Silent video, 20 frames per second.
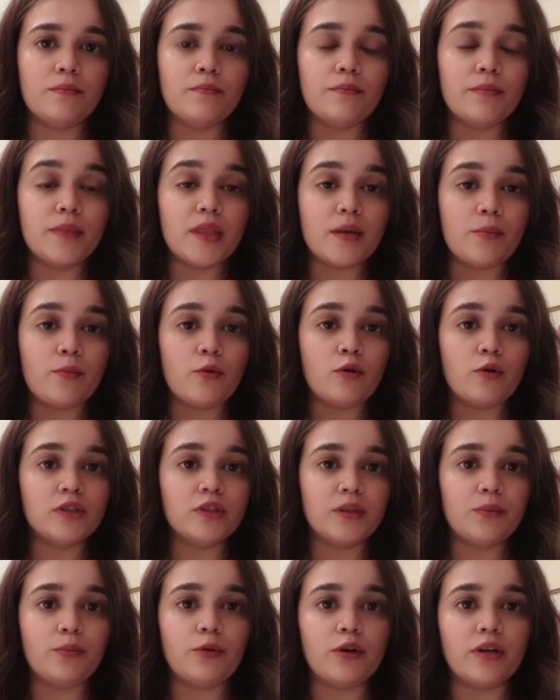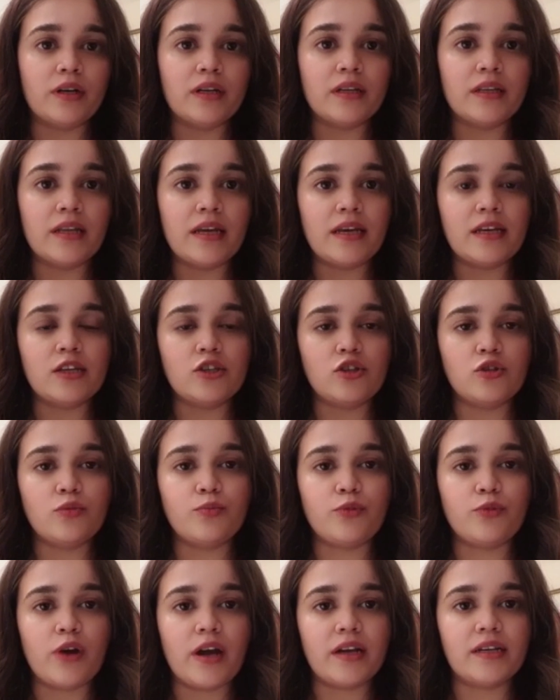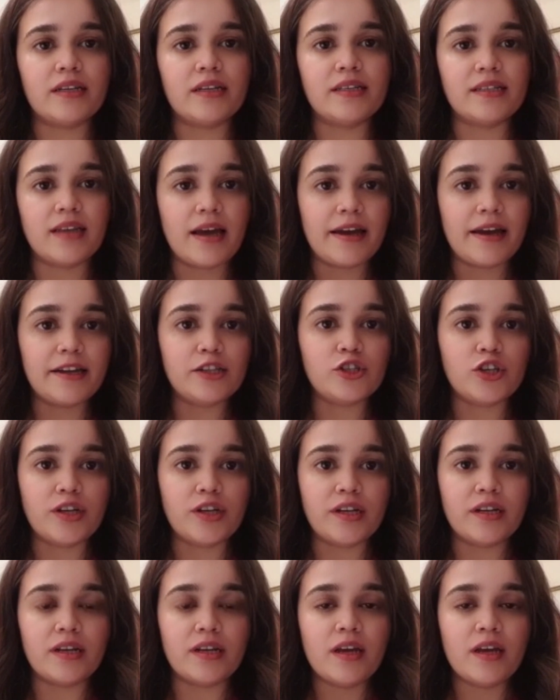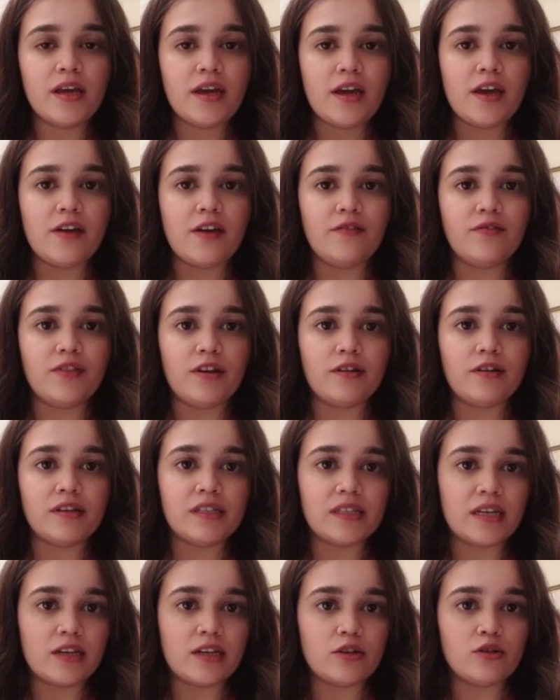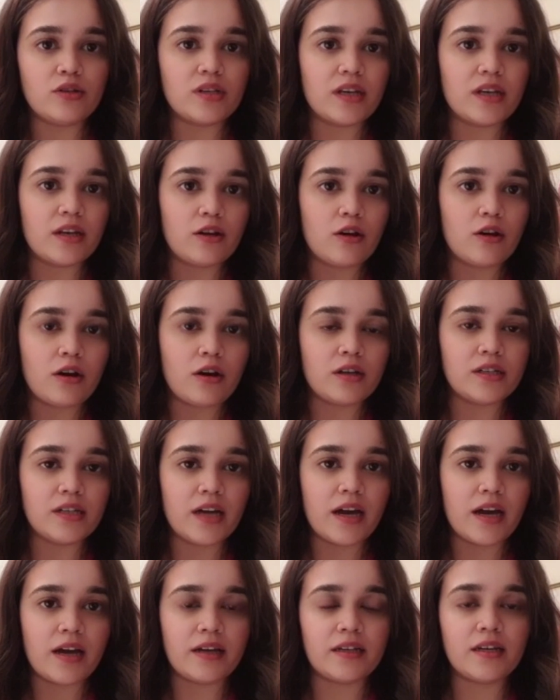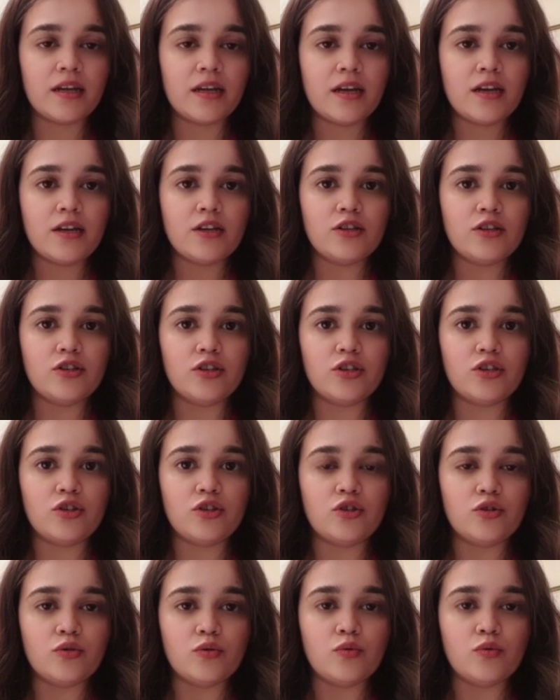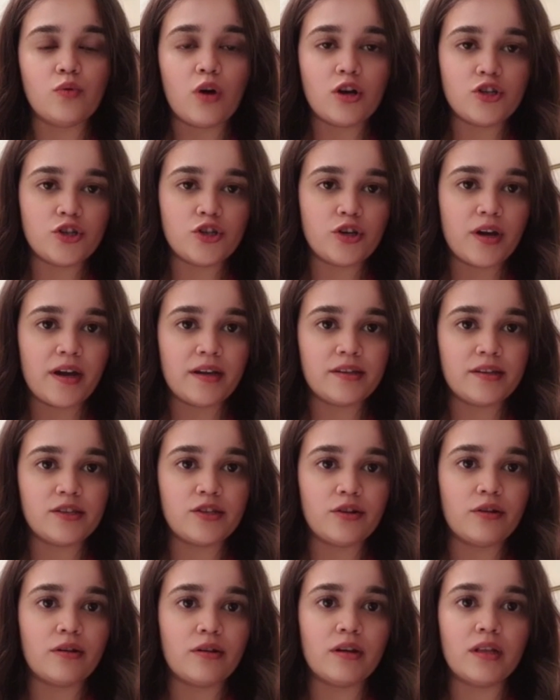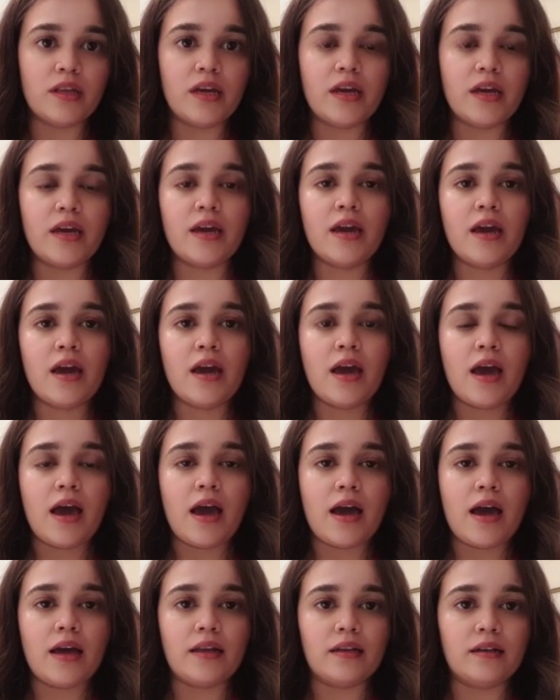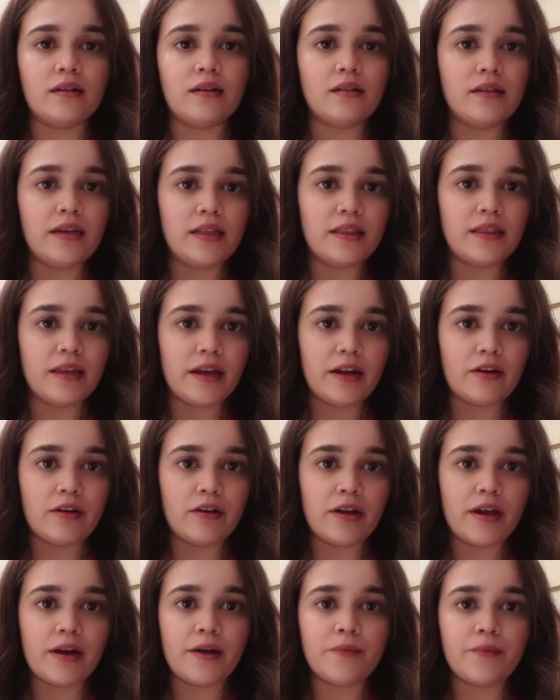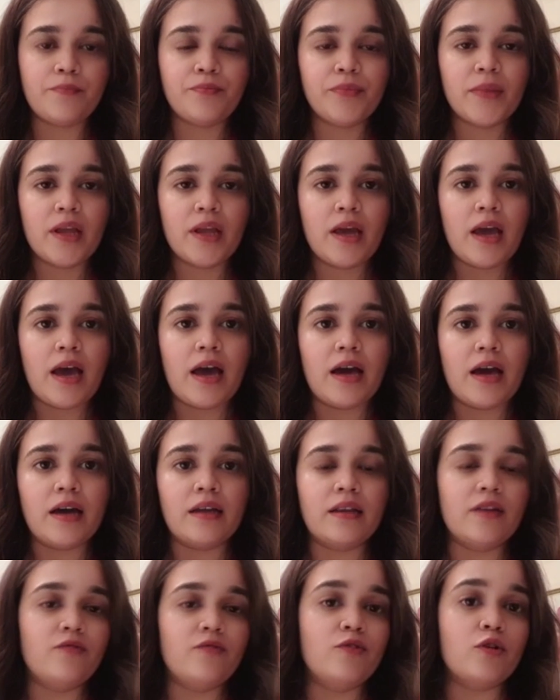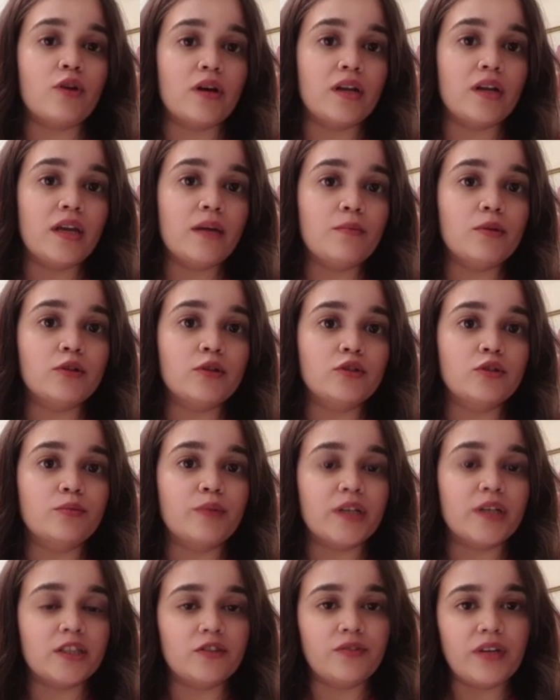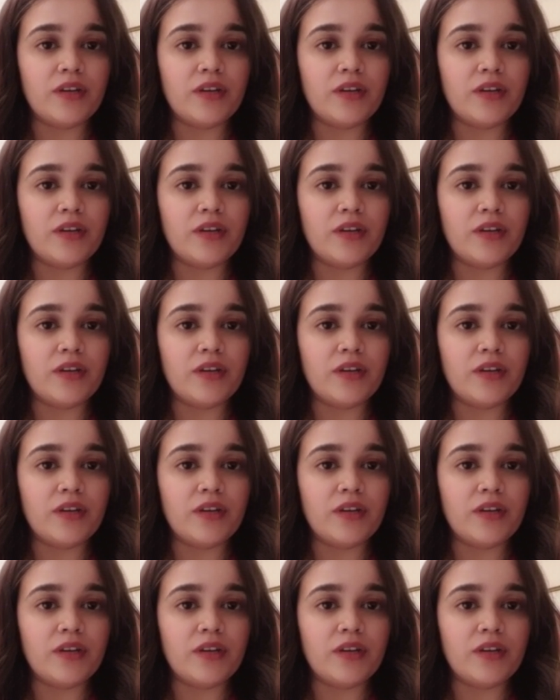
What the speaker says: the most important thing is to practice hygiene. If there is skin-to-skin contact, just to wash your hands thoroughly and clean the area. And if you're unable to breastfeed